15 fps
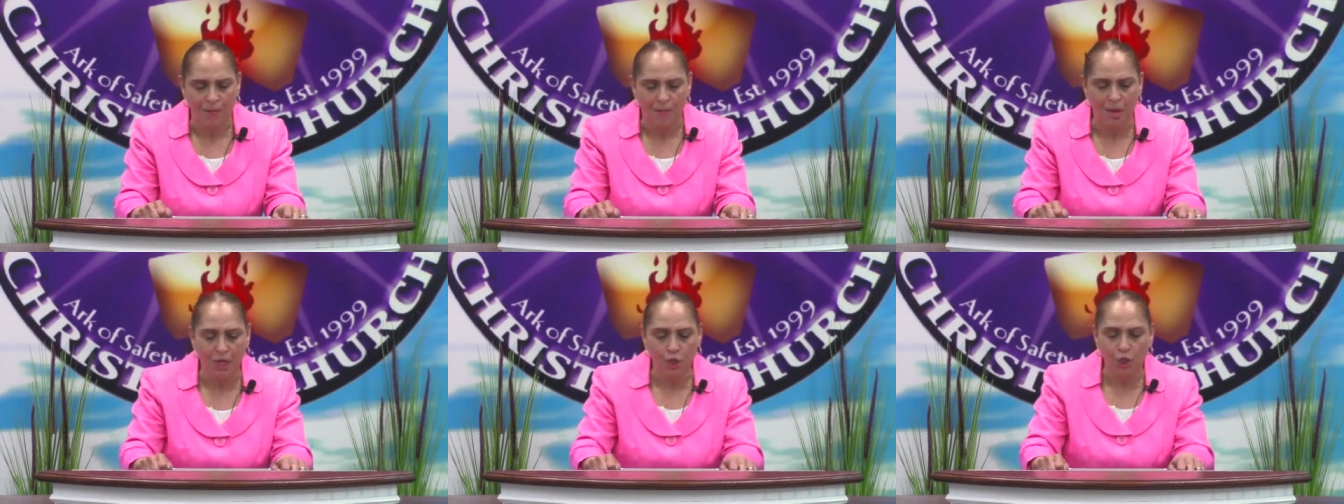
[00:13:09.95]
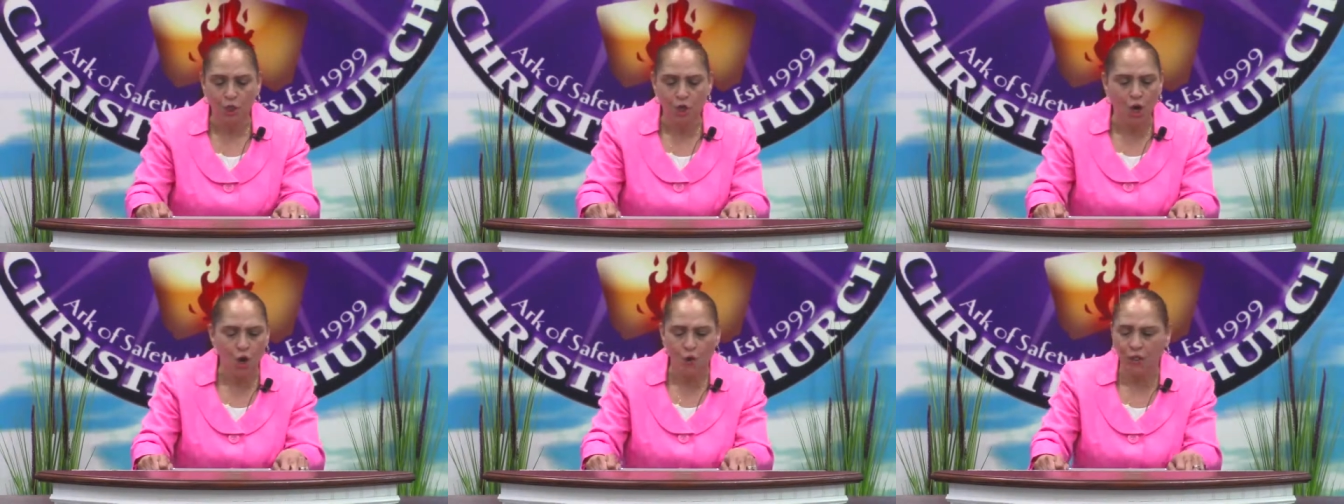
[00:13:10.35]
But
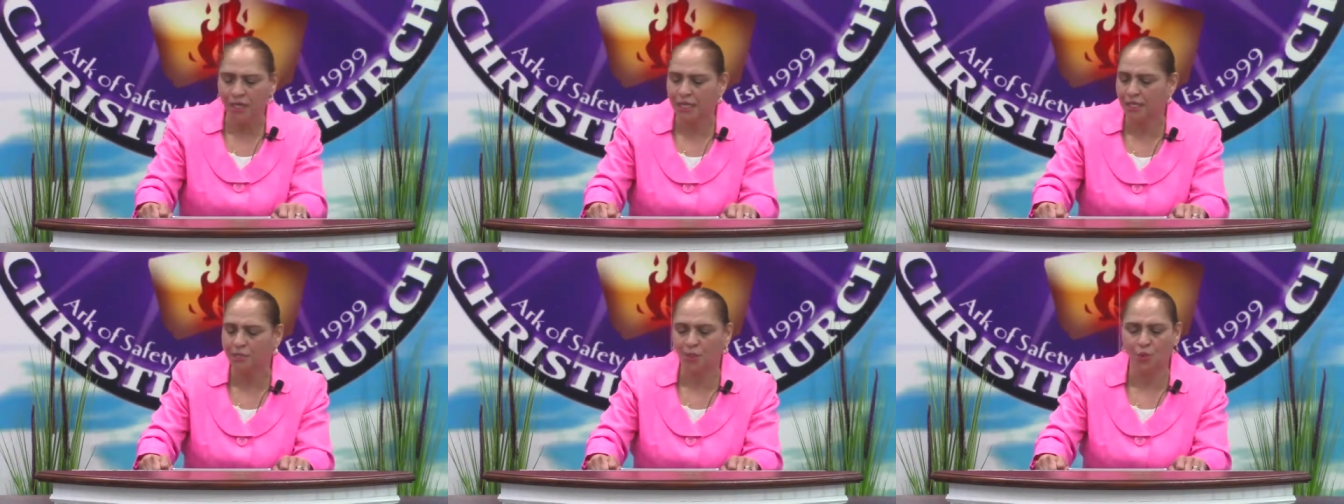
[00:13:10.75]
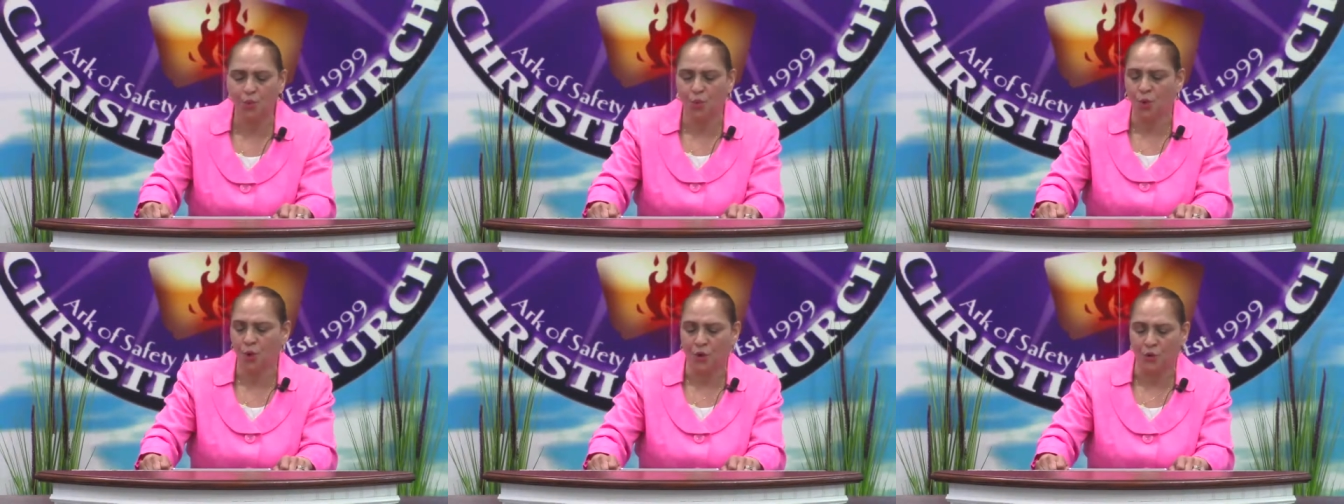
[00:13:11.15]
no need to
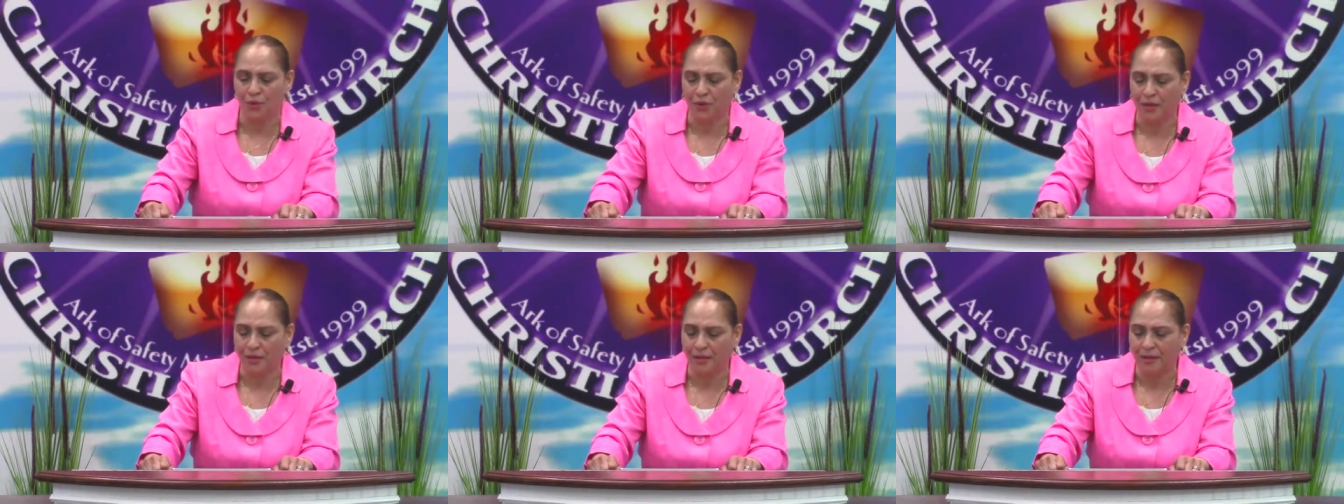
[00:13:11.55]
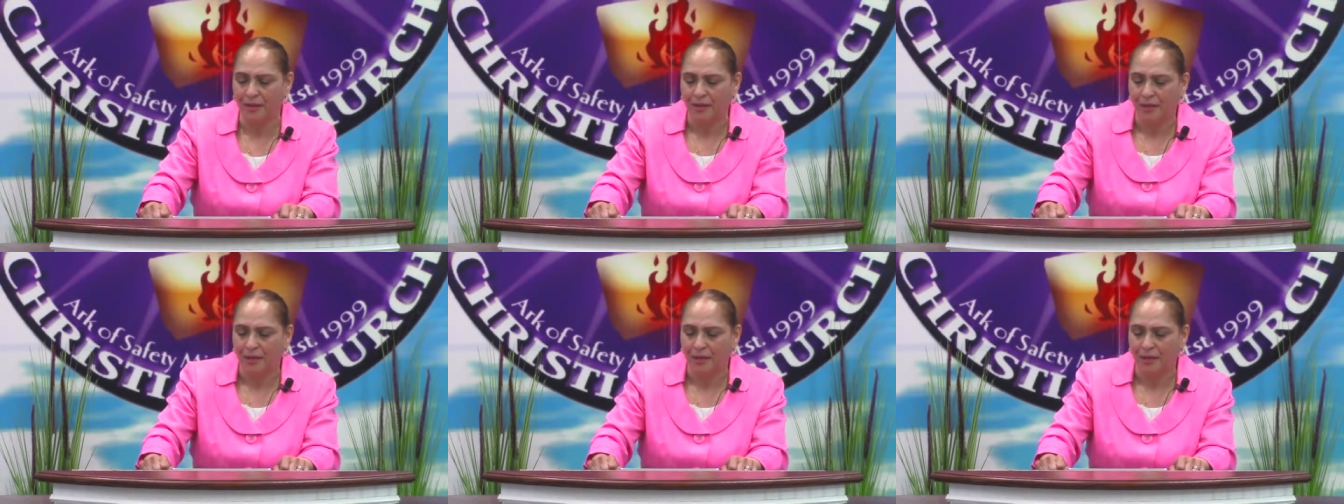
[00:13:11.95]
worry.